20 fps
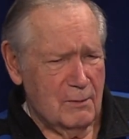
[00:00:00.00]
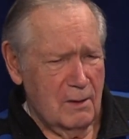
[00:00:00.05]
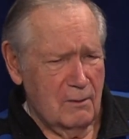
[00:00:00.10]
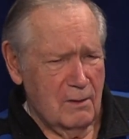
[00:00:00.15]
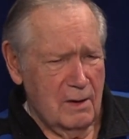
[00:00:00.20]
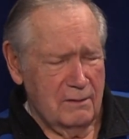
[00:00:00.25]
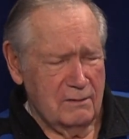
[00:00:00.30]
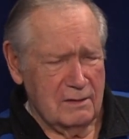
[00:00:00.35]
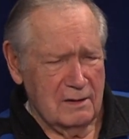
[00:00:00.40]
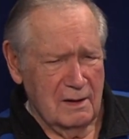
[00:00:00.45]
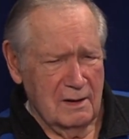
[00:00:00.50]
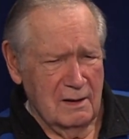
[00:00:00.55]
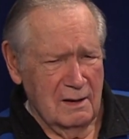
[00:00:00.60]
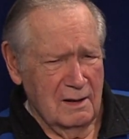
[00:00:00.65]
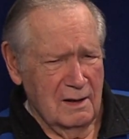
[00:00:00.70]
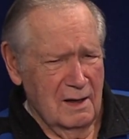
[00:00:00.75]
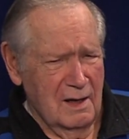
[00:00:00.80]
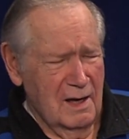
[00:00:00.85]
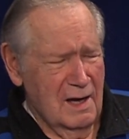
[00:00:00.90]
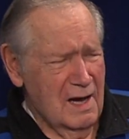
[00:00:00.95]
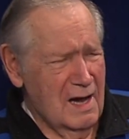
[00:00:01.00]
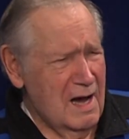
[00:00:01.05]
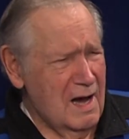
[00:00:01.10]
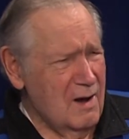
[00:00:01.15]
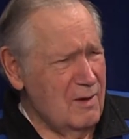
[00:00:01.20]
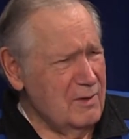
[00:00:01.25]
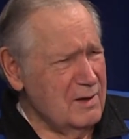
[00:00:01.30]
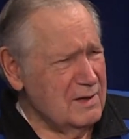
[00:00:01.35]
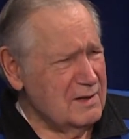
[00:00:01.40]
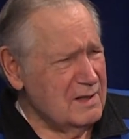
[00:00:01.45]
My wife said,
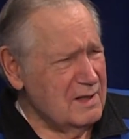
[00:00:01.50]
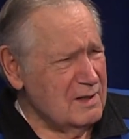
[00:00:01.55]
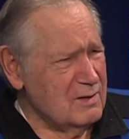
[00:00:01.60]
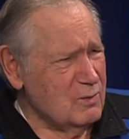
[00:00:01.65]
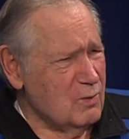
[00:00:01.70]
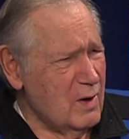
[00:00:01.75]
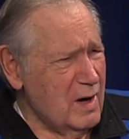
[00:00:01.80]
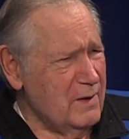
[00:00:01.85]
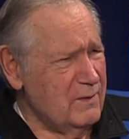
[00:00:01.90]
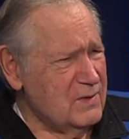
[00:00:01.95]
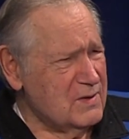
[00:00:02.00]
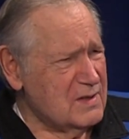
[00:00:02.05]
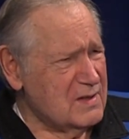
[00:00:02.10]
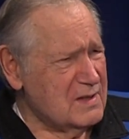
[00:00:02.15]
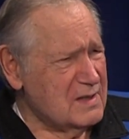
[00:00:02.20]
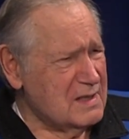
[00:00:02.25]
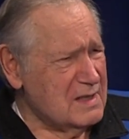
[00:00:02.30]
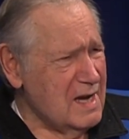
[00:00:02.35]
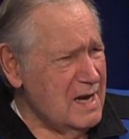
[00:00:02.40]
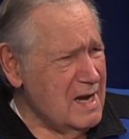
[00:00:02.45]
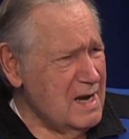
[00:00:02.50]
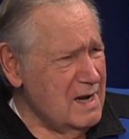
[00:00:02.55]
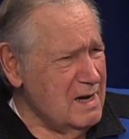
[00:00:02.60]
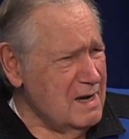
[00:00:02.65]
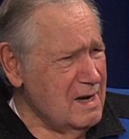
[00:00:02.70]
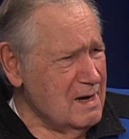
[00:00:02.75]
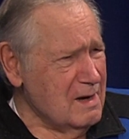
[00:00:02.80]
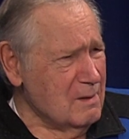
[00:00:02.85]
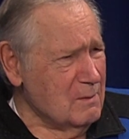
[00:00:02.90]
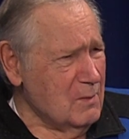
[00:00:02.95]
how does his wife
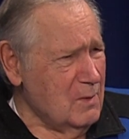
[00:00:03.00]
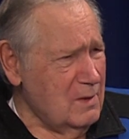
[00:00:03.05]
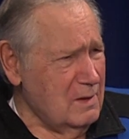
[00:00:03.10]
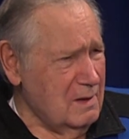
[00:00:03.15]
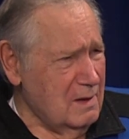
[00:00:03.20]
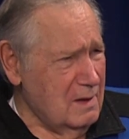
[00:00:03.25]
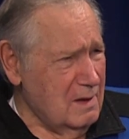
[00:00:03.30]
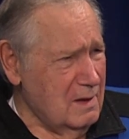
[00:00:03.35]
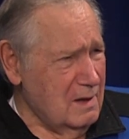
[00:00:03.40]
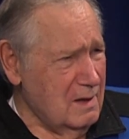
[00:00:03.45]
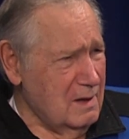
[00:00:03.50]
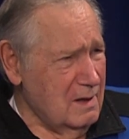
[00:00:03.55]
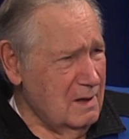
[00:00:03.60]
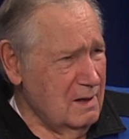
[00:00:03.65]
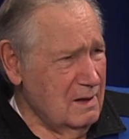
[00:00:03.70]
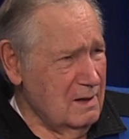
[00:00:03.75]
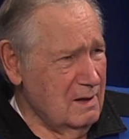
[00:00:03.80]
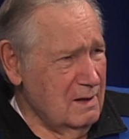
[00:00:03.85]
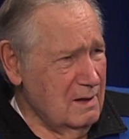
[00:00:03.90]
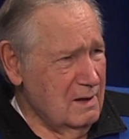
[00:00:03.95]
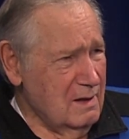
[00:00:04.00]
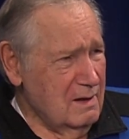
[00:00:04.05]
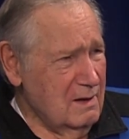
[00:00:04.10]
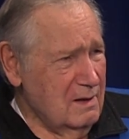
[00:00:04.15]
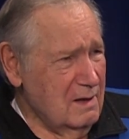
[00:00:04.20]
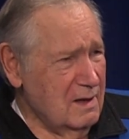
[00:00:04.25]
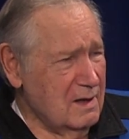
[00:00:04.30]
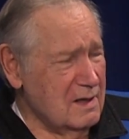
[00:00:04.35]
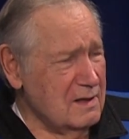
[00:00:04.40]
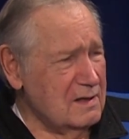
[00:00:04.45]
stand him?
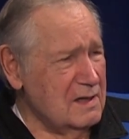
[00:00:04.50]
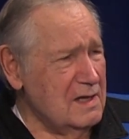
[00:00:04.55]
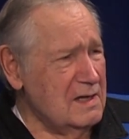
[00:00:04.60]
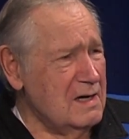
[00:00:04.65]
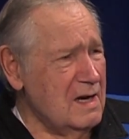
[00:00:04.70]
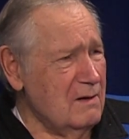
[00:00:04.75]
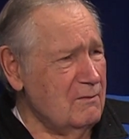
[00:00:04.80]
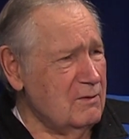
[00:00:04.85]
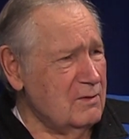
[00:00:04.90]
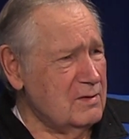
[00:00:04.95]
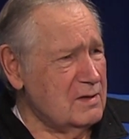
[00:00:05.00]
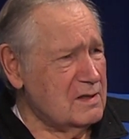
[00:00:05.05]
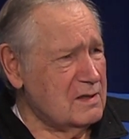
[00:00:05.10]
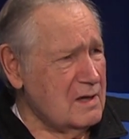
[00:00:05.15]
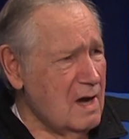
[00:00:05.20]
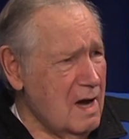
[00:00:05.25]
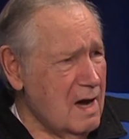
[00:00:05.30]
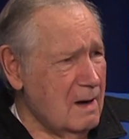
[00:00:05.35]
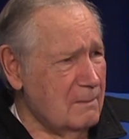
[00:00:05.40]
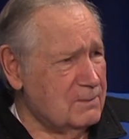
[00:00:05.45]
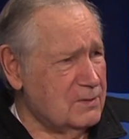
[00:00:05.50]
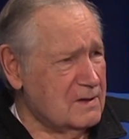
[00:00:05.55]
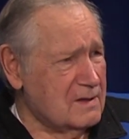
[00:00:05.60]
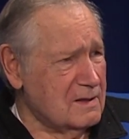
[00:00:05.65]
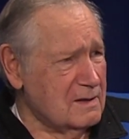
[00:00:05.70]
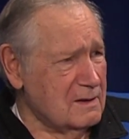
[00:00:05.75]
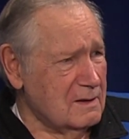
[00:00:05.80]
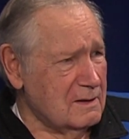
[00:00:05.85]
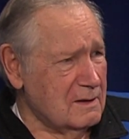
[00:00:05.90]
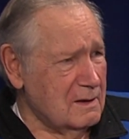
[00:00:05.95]
Because he never
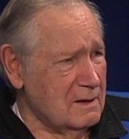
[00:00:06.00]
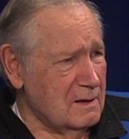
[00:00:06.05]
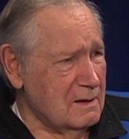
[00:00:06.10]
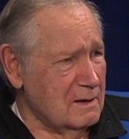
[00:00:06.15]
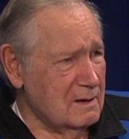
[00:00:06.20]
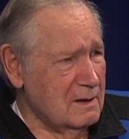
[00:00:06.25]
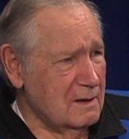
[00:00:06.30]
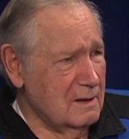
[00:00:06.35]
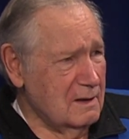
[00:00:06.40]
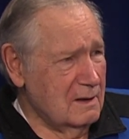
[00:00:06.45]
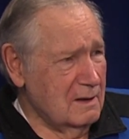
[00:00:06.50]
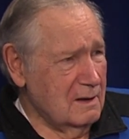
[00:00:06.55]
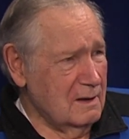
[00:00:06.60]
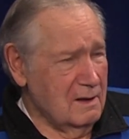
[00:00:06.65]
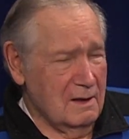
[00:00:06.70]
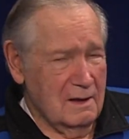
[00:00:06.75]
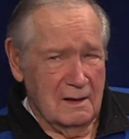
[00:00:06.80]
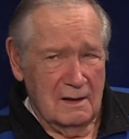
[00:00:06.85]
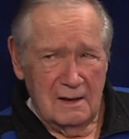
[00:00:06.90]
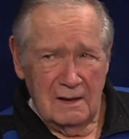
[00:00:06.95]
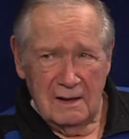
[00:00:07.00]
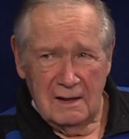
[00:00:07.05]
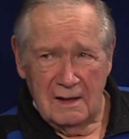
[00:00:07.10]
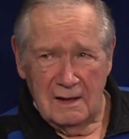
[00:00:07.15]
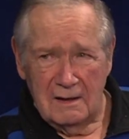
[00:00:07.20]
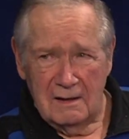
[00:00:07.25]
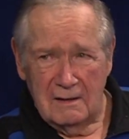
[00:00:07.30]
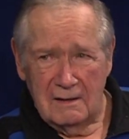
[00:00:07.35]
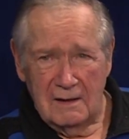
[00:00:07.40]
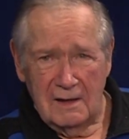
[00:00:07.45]
stops.
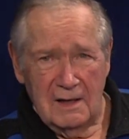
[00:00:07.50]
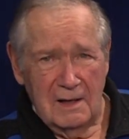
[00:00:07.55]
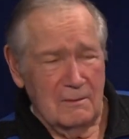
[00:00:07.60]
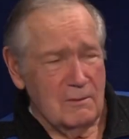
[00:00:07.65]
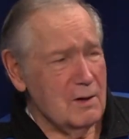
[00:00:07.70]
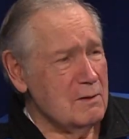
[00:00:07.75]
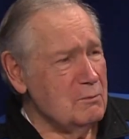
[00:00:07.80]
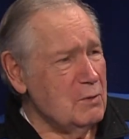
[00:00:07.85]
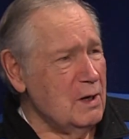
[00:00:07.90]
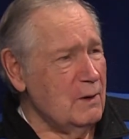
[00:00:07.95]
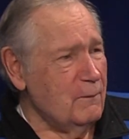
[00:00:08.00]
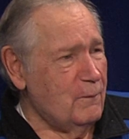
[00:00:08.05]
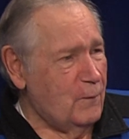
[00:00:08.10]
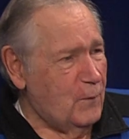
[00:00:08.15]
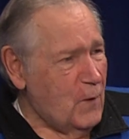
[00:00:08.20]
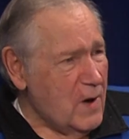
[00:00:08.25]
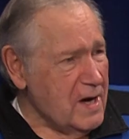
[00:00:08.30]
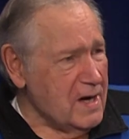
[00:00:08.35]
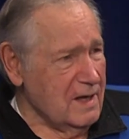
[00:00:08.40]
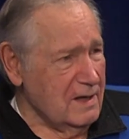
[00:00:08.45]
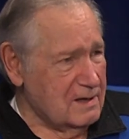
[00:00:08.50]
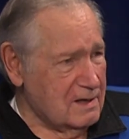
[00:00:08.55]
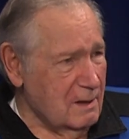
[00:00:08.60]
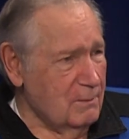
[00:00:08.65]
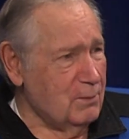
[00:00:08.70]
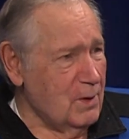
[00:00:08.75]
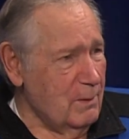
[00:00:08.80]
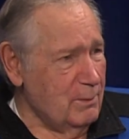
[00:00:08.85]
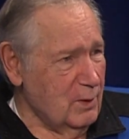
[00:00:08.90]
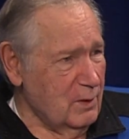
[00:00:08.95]
And he wasn't being funny.
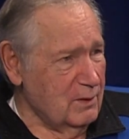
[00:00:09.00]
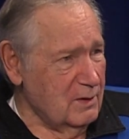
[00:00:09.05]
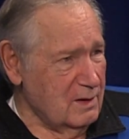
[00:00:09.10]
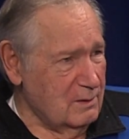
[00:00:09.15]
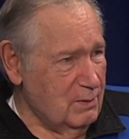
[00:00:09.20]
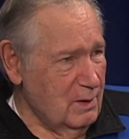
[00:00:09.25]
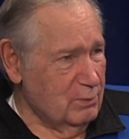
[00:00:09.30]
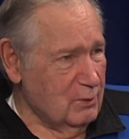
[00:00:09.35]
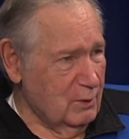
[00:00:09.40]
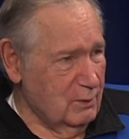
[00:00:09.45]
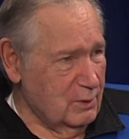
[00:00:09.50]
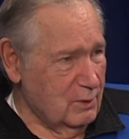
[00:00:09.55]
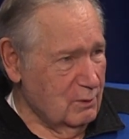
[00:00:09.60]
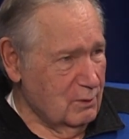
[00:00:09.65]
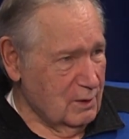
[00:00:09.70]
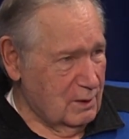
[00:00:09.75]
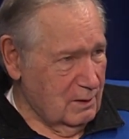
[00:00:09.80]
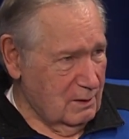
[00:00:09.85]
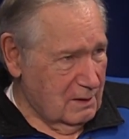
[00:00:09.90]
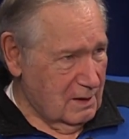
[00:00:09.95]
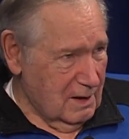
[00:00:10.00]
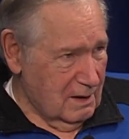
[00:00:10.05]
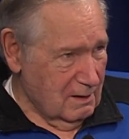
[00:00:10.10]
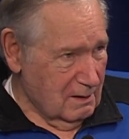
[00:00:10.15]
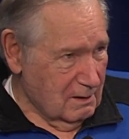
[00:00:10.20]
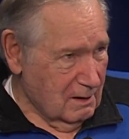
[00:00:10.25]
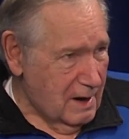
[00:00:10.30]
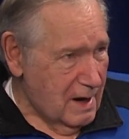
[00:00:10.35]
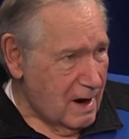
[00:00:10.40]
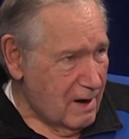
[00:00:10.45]
Some people, these people do it to get
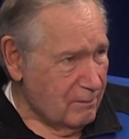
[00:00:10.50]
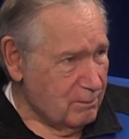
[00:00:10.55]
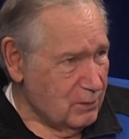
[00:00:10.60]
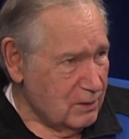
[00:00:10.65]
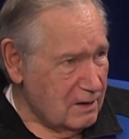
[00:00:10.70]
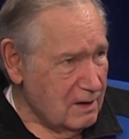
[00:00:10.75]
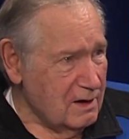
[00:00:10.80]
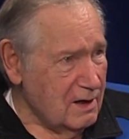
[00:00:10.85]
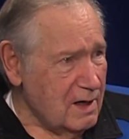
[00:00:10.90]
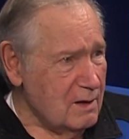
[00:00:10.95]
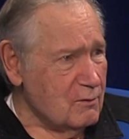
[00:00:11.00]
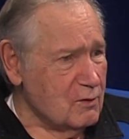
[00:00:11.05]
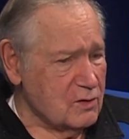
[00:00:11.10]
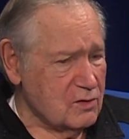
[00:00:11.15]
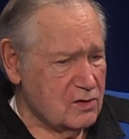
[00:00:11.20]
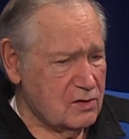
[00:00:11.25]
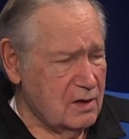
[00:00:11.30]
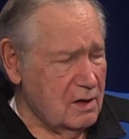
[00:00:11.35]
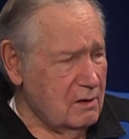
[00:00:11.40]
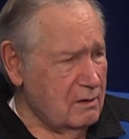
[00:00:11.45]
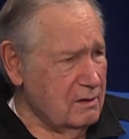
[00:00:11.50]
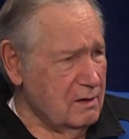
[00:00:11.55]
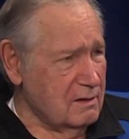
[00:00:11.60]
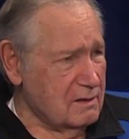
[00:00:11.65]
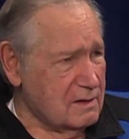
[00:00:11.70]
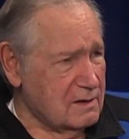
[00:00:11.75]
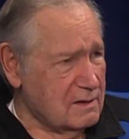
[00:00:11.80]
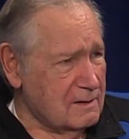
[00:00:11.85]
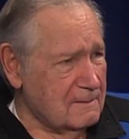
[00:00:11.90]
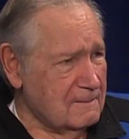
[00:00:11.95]
a laugh, but they, he was
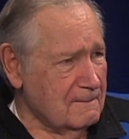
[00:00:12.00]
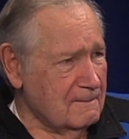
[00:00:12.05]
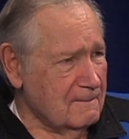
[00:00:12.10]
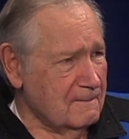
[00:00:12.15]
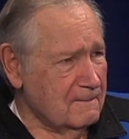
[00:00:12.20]
serious.